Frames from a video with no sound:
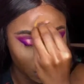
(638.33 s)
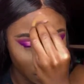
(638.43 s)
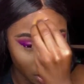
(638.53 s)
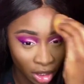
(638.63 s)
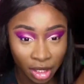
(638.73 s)

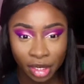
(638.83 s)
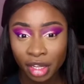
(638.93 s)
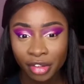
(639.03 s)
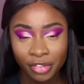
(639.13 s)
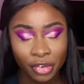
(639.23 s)
good
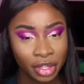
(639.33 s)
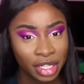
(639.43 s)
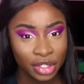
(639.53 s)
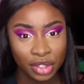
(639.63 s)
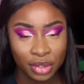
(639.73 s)
enough for
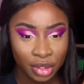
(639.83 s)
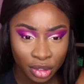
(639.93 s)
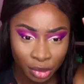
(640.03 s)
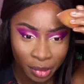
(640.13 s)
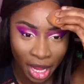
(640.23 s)
this
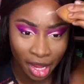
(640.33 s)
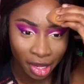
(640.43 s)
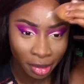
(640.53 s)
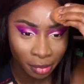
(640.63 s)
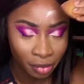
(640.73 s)
YouTube
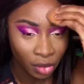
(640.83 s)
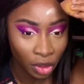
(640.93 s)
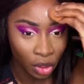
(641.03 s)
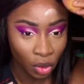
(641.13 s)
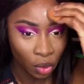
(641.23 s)
game,
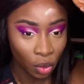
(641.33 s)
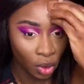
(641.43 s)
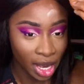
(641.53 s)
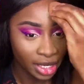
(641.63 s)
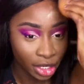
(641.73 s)
or
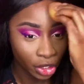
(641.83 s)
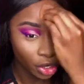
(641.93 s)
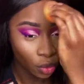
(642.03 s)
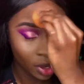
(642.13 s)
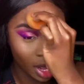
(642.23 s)
I didn't know
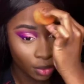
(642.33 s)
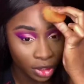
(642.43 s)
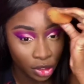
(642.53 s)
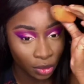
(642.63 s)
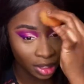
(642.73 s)
what I was
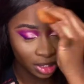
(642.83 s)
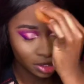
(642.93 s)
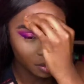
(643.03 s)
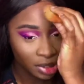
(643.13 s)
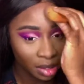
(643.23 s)
doing. And
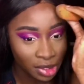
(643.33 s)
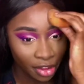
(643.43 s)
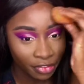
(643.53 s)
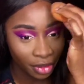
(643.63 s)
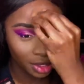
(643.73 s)
sometimes I
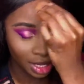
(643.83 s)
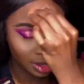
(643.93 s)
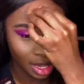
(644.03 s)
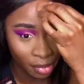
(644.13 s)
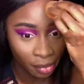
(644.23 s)
feel like
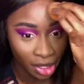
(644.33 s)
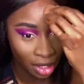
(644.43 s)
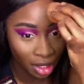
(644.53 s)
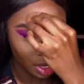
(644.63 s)
that, but